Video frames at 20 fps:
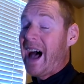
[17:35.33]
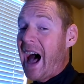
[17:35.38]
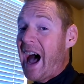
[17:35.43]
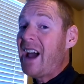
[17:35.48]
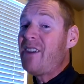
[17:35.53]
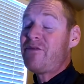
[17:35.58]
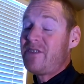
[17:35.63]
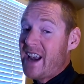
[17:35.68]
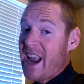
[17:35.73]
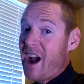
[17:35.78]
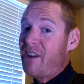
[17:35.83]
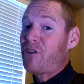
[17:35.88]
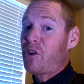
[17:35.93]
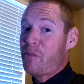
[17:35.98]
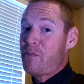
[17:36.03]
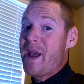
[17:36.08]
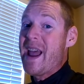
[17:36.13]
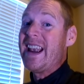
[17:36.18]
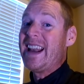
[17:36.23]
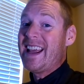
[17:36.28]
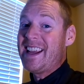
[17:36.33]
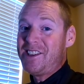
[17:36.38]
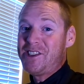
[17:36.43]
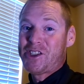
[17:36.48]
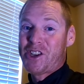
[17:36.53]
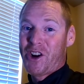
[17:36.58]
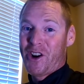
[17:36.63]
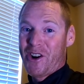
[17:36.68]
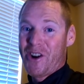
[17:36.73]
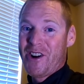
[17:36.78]
I've never been
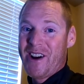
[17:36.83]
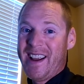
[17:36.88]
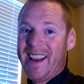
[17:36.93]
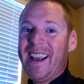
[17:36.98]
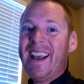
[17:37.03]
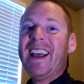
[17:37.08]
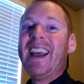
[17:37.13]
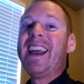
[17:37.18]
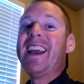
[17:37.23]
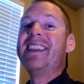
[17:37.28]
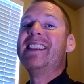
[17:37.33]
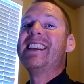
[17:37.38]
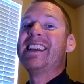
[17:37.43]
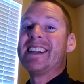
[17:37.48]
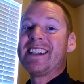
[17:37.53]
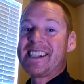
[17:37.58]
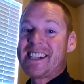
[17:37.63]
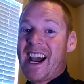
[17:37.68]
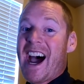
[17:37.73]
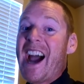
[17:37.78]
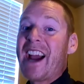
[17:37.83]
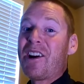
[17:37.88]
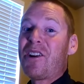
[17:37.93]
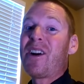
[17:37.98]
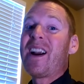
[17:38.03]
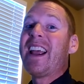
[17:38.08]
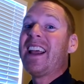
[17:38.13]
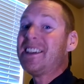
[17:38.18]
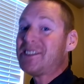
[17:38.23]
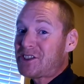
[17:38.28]
injured in the
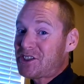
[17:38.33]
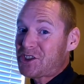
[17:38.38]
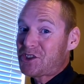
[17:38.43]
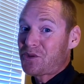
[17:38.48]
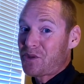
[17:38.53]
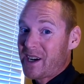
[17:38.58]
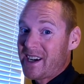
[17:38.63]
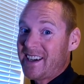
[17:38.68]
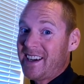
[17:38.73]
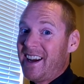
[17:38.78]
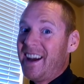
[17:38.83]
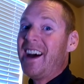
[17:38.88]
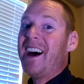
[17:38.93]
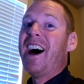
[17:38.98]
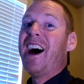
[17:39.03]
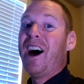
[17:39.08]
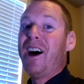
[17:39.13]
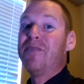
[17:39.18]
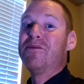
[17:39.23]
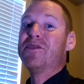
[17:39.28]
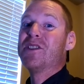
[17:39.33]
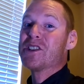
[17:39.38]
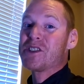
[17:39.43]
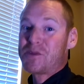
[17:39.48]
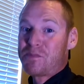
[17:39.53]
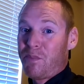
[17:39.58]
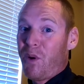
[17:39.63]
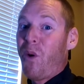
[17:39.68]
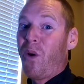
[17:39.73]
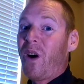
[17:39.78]
entire history of the
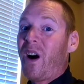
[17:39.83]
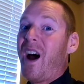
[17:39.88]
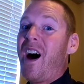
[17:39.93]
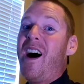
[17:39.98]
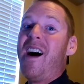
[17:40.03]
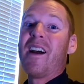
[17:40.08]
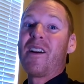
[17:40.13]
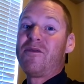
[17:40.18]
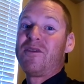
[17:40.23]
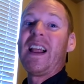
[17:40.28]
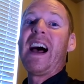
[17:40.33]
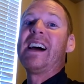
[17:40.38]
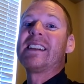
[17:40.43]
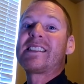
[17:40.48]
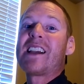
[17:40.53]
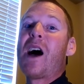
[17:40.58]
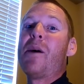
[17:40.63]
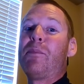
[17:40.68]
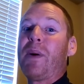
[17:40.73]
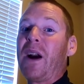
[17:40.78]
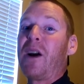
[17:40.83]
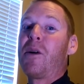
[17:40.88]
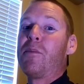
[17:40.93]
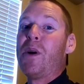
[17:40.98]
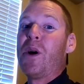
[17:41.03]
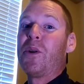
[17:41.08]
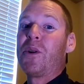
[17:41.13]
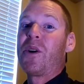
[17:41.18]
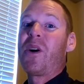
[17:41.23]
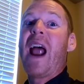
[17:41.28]
sport on a flat top
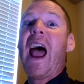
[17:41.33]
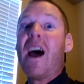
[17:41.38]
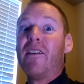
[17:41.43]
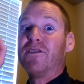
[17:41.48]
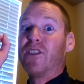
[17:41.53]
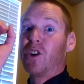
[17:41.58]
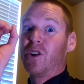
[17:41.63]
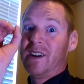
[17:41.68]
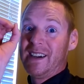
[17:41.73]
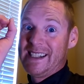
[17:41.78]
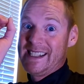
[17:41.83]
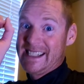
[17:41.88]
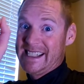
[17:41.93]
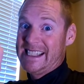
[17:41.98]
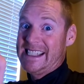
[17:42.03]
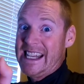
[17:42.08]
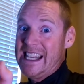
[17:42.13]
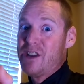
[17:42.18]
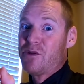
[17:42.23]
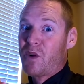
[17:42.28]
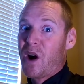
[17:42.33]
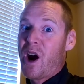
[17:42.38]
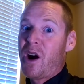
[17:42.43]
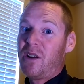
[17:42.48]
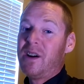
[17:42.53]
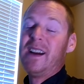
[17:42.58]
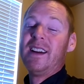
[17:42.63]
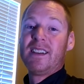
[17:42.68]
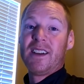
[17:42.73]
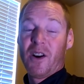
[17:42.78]
paramotor ever.
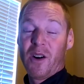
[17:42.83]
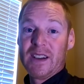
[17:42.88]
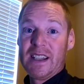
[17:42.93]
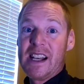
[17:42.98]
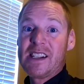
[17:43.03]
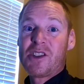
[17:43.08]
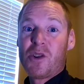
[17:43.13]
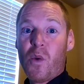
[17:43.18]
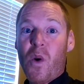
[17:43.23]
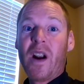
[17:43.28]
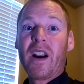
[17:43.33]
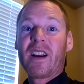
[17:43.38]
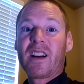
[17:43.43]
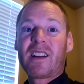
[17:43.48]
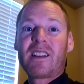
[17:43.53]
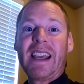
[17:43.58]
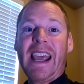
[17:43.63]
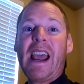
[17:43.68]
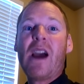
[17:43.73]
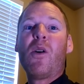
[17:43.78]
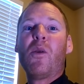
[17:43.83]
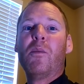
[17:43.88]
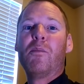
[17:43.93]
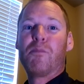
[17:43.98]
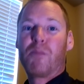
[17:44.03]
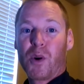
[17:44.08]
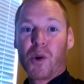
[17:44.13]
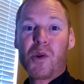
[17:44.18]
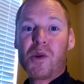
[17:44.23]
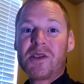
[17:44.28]
Zero. You know, unless you want to
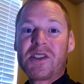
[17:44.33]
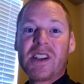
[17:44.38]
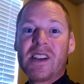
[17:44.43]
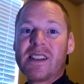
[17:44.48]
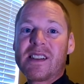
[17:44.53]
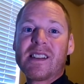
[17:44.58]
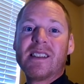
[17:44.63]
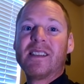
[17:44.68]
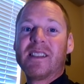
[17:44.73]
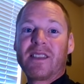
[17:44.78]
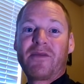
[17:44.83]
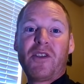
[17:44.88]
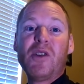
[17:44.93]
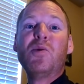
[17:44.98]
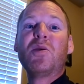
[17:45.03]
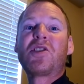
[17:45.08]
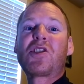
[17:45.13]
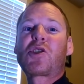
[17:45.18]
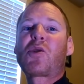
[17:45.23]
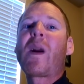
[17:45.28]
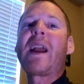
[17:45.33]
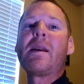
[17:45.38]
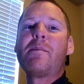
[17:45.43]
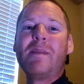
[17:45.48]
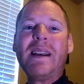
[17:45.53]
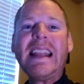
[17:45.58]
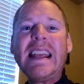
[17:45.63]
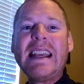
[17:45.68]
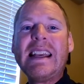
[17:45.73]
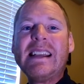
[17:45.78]
count bruises and few
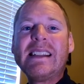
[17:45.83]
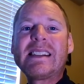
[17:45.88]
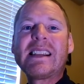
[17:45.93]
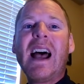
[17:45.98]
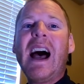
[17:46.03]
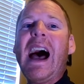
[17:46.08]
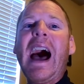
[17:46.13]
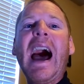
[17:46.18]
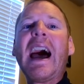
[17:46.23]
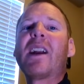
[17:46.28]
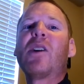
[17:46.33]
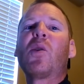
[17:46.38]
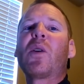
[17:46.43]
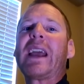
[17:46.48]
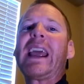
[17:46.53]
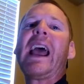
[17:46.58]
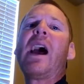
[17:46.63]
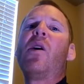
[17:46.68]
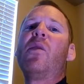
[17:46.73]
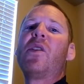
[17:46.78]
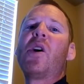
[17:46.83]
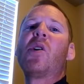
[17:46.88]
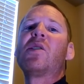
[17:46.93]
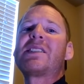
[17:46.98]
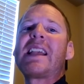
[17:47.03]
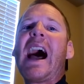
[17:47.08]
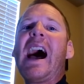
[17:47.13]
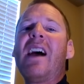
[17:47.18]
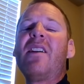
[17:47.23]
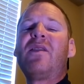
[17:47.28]
scraped knees, I don't count
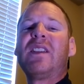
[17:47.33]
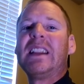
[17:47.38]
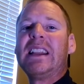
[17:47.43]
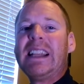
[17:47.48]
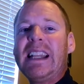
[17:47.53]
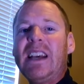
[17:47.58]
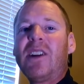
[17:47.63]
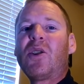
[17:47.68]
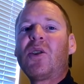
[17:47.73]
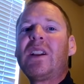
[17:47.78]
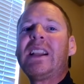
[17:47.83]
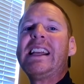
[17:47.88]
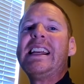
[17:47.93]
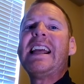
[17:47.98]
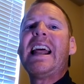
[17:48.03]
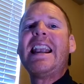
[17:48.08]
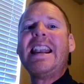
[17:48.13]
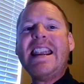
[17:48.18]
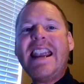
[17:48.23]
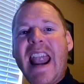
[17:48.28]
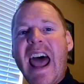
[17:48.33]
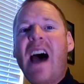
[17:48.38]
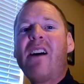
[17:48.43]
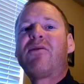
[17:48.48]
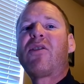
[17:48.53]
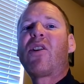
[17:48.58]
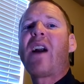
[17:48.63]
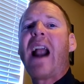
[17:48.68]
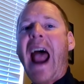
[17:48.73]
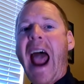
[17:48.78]
those. I've literally
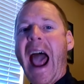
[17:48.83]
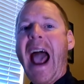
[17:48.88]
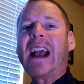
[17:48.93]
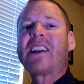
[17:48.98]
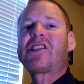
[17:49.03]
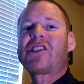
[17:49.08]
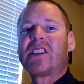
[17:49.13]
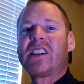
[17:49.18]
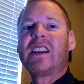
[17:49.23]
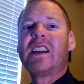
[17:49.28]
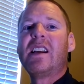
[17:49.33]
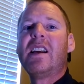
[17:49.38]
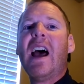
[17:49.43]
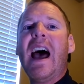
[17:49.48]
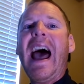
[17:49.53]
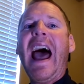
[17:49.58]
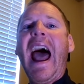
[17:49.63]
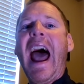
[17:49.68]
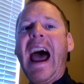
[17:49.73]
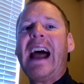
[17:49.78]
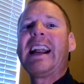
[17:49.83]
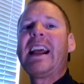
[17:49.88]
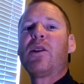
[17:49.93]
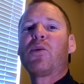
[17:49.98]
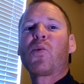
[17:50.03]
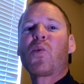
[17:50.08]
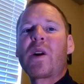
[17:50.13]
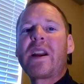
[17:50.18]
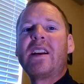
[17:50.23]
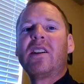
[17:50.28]
never actually had
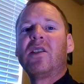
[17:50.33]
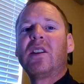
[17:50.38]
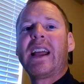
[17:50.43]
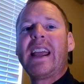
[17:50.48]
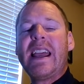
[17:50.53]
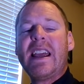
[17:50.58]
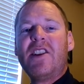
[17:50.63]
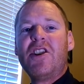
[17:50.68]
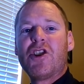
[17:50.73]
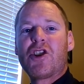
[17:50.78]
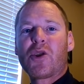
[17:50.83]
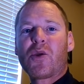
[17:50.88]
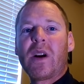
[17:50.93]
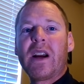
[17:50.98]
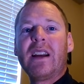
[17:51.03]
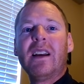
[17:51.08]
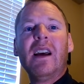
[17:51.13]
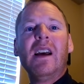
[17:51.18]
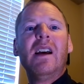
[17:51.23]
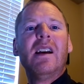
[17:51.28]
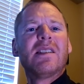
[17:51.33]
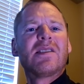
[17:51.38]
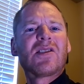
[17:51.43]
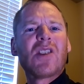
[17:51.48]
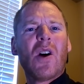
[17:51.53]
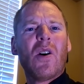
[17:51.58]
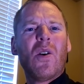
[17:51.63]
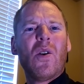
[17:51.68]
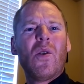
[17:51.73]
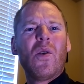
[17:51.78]
a real injury.
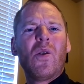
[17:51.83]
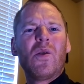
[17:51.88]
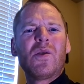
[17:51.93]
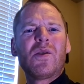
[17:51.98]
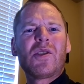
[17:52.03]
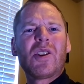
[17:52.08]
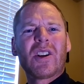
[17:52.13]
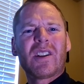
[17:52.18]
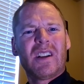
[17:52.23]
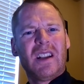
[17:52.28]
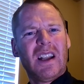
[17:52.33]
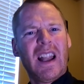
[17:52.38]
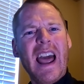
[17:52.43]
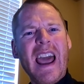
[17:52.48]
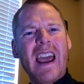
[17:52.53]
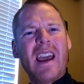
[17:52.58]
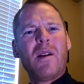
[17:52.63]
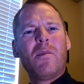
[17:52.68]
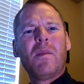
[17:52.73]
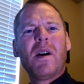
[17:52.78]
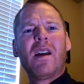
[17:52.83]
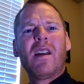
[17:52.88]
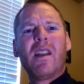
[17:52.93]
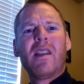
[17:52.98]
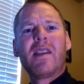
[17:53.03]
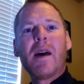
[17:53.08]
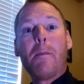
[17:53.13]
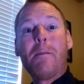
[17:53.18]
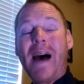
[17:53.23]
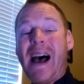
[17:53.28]
So to claim
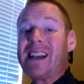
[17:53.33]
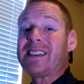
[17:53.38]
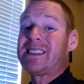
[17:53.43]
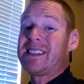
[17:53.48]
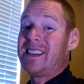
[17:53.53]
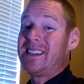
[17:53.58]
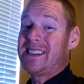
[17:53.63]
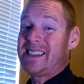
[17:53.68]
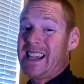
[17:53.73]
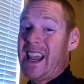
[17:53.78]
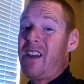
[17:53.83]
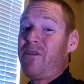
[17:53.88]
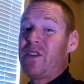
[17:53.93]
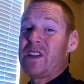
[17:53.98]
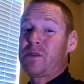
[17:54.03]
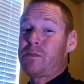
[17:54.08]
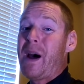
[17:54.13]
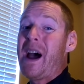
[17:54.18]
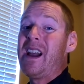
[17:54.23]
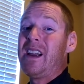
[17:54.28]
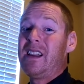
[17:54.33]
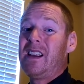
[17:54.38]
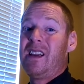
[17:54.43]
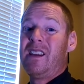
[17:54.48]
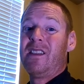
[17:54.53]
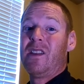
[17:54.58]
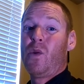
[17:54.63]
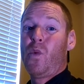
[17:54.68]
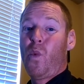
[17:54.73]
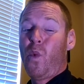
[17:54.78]
the best and safest pilot
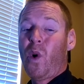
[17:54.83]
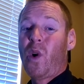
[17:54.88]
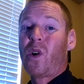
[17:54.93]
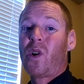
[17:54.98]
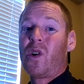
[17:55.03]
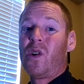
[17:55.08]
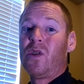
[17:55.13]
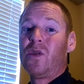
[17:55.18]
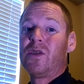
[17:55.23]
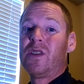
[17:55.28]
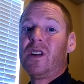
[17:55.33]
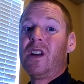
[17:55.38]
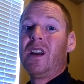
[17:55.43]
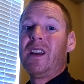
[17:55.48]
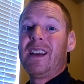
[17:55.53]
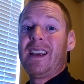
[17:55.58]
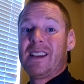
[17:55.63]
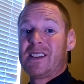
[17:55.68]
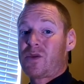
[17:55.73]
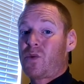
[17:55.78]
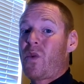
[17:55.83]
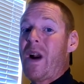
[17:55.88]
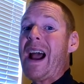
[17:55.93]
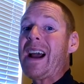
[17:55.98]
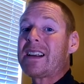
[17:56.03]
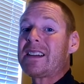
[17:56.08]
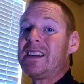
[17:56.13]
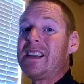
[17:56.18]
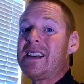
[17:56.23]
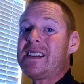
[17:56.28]
in the world is
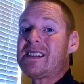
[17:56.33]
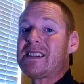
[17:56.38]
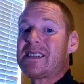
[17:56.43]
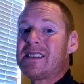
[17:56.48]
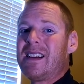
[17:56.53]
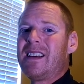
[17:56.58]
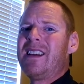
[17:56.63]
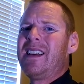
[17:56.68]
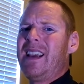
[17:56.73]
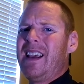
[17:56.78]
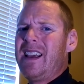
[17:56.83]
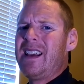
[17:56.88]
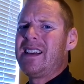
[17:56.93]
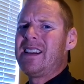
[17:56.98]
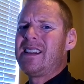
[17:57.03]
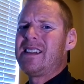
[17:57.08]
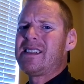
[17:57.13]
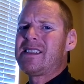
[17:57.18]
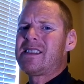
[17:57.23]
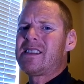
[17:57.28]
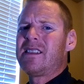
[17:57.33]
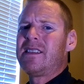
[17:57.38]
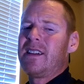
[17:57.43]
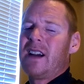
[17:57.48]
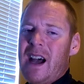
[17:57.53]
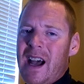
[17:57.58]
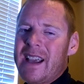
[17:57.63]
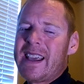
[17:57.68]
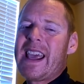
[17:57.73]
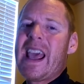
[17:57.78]
reckless, is
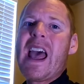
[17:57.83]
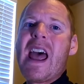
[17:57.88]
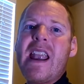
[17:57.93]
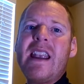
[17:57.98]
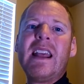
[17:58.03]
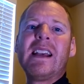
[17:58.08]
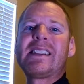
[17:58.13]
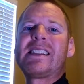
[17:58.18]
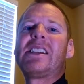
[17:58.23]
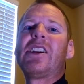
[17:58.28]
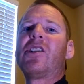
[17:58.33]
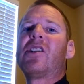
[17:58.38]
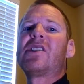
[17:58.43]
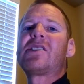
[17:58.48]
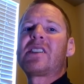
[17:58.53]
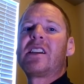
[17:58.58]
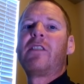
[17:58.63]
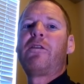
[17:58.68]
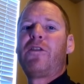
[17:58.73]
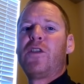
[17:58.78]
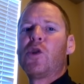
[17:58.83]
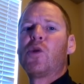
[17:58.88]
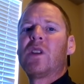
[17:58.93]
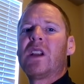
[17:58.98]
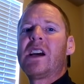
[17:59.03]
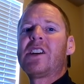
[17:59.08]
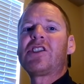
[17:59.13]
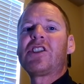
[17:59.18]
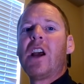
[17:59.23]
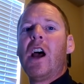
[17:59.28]
again seriously
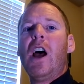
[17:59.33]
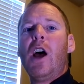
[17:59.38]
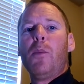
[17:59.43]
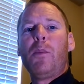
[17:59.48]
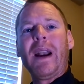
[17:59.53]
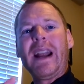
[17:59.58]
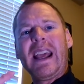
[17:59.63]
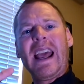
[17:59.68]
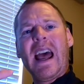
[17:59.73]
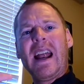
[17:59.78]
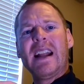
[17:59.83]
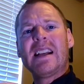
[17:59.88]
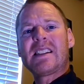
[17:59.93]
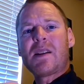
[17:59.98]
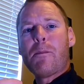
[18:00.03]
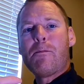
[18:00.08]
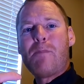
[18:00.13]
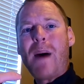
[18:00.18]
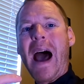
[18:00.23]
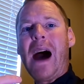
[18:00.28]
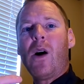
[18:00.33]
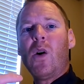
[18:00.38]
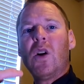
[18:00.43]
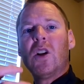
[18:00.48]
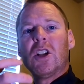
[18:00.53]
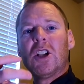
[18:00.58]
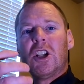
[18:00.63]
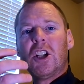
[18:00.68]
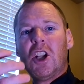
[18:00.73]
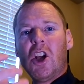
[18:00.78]
foolish. But again, it's
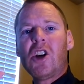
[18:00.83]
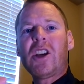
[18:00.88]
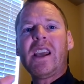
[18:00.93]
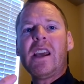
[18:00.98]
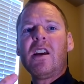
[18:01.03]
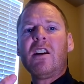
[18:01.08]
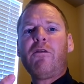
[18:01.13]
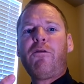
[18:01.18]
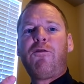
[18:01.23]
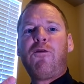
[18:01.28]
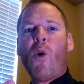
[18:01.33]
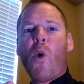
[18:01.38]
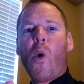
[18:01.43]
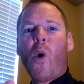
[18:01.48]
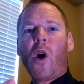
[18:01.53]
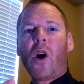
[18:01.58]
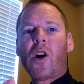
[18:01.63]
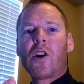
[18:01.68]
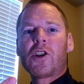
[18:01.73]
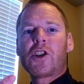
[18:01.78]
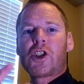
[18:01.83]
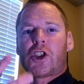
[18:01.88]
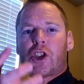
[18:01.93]
about looking for